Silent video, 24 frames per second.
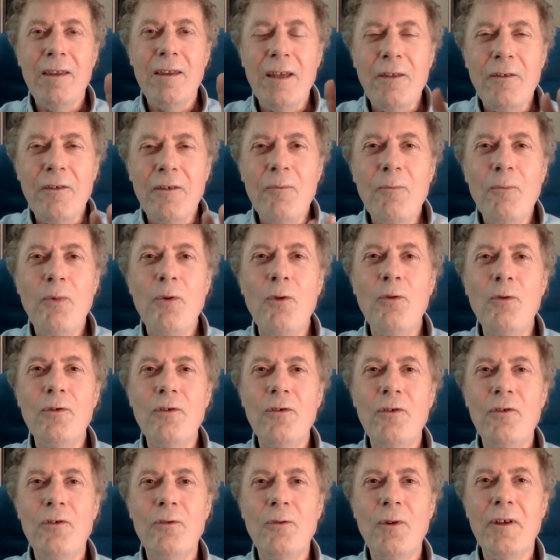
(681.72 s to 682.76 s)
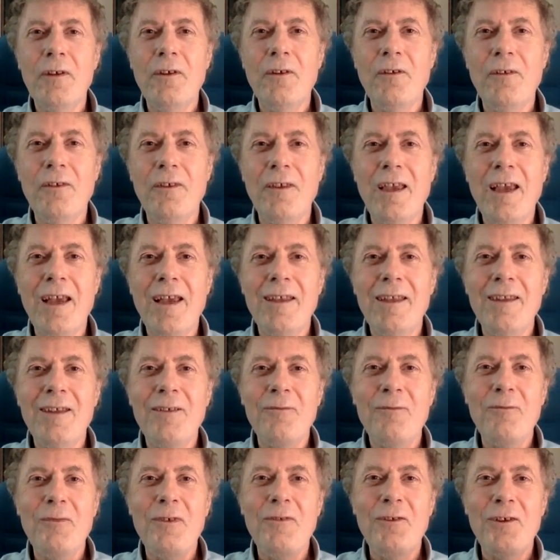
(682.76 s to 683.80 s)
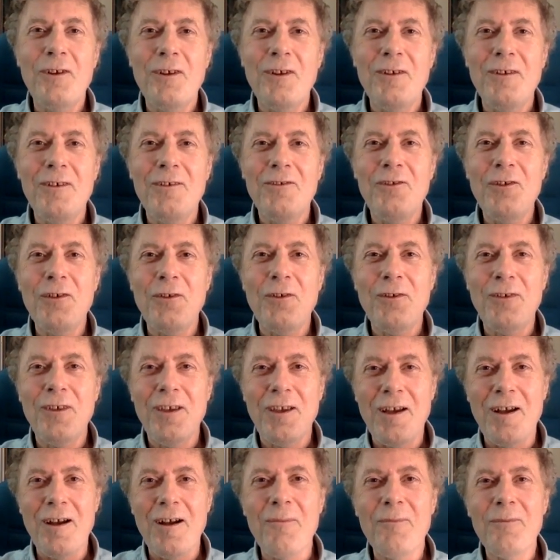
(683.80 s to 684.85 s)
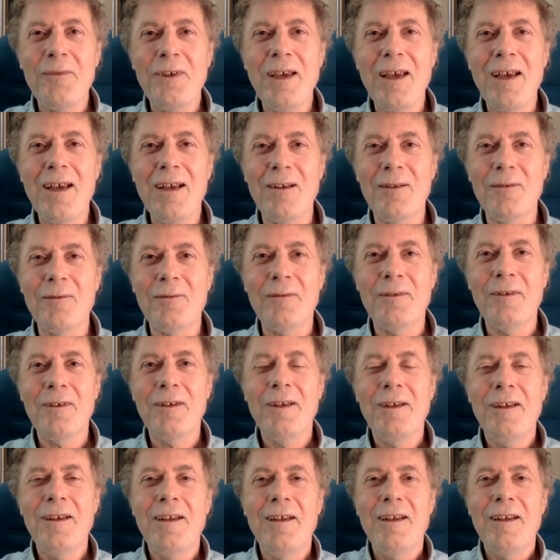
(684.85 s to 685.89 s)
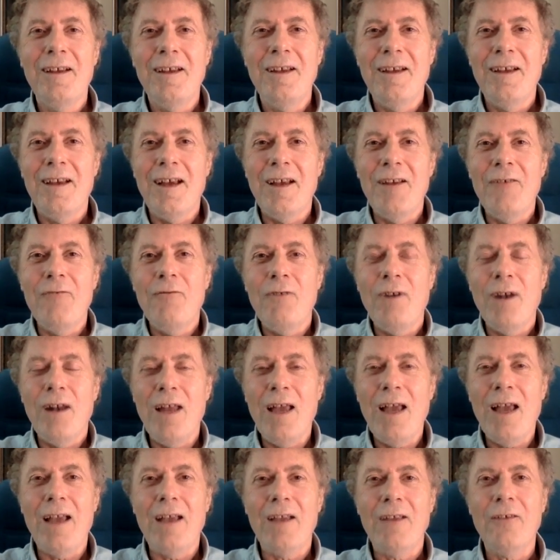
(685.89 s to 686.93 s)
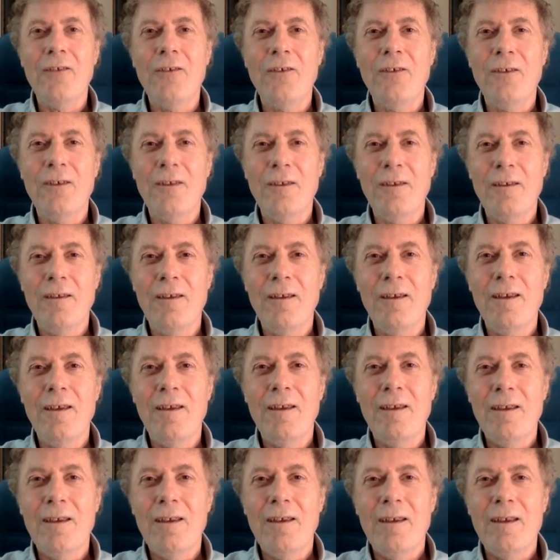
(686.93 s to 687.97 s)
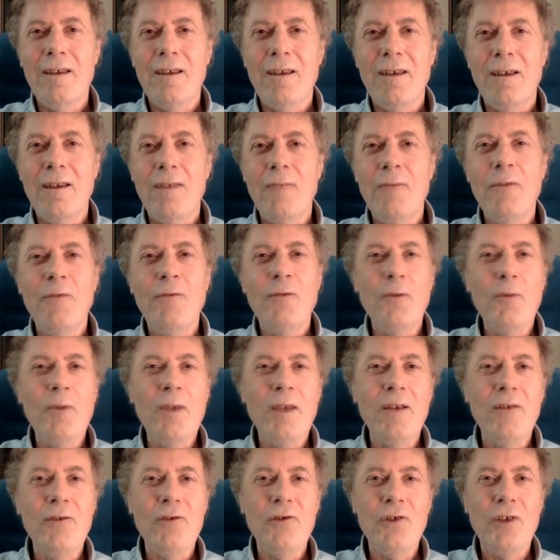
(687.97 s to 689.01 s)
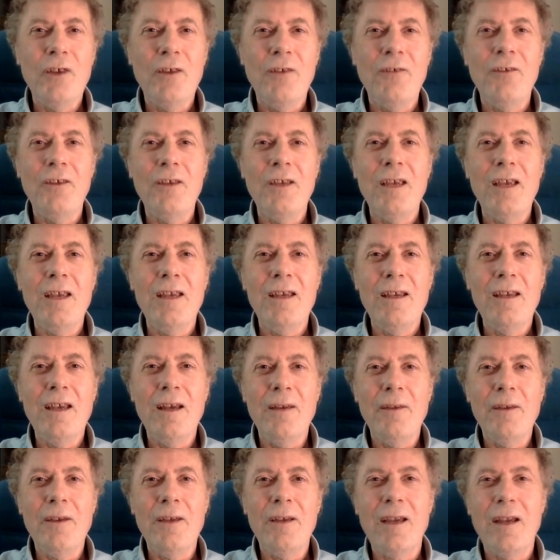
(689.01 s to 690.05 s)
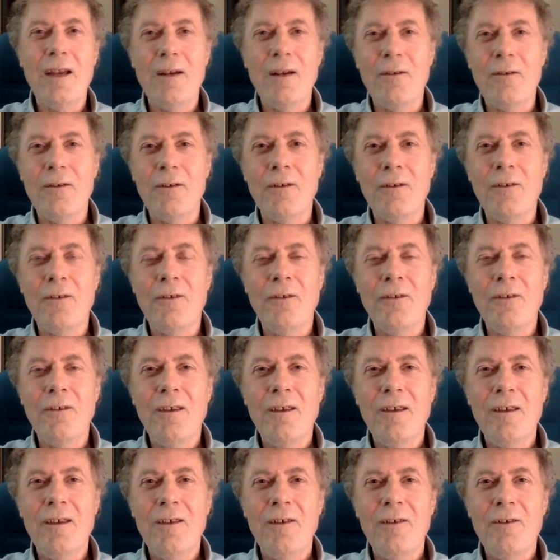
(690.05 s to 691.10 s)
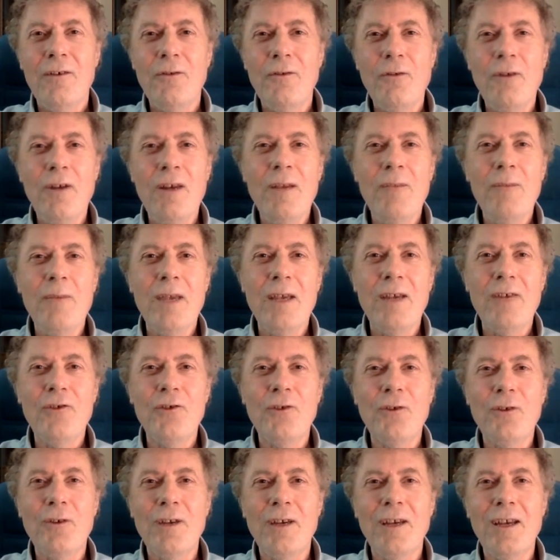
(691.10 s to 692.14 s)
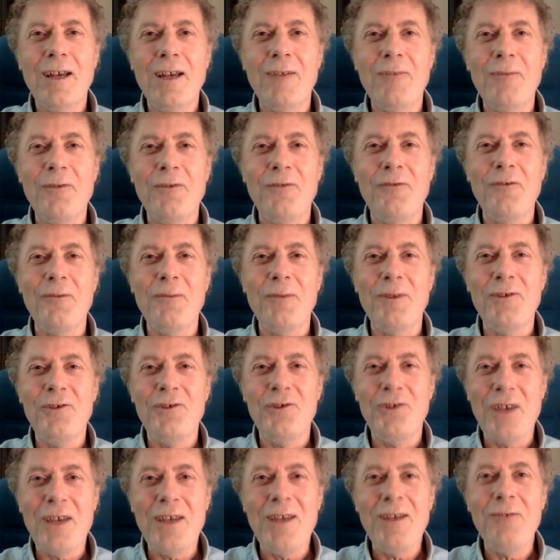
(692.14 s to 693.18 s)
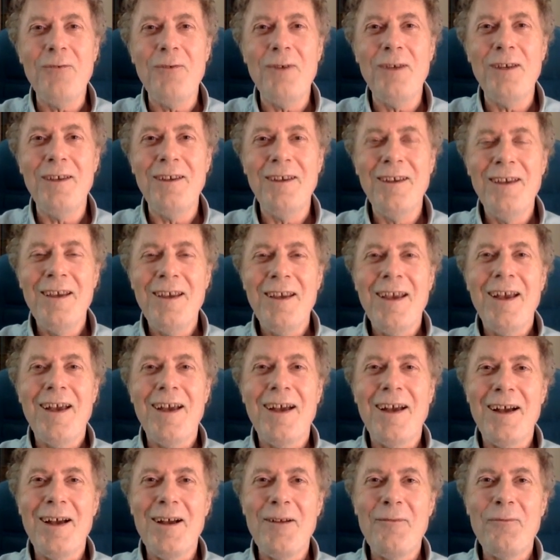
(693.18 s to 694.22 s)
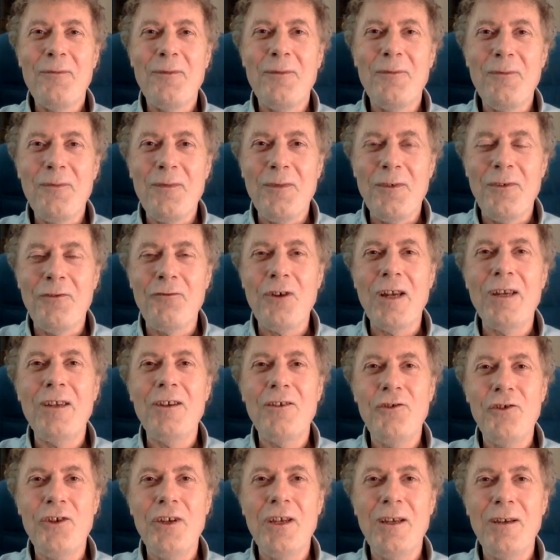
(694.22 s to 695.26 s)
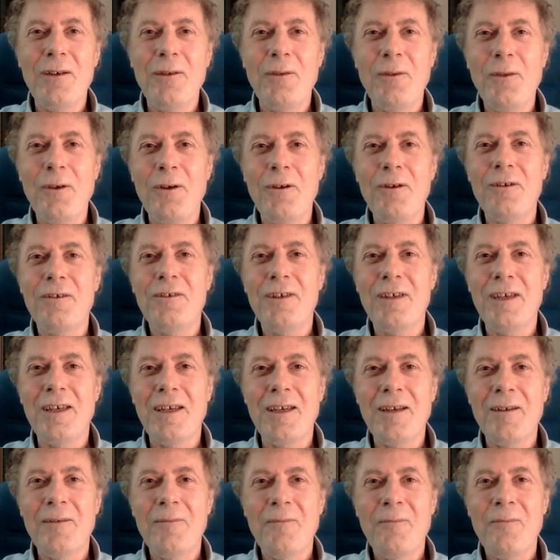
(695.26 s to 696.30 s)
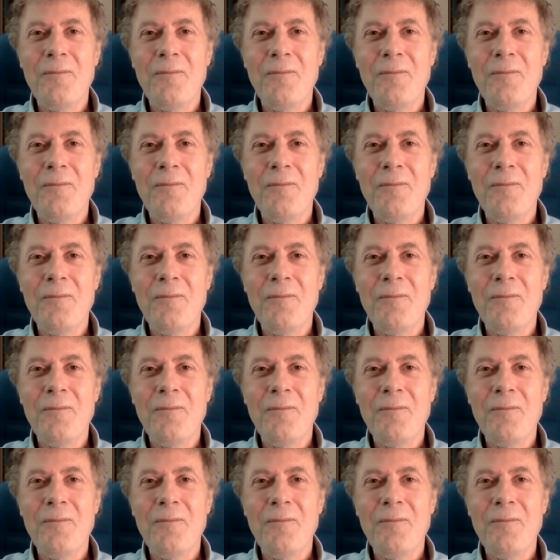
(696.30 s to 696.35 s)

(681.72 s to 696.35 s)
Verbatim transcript: it's important to understand that we've got to just calm down and relax. And before we go chasing any other carrots, to really make sure it comes from a genuine um, strategy and authority.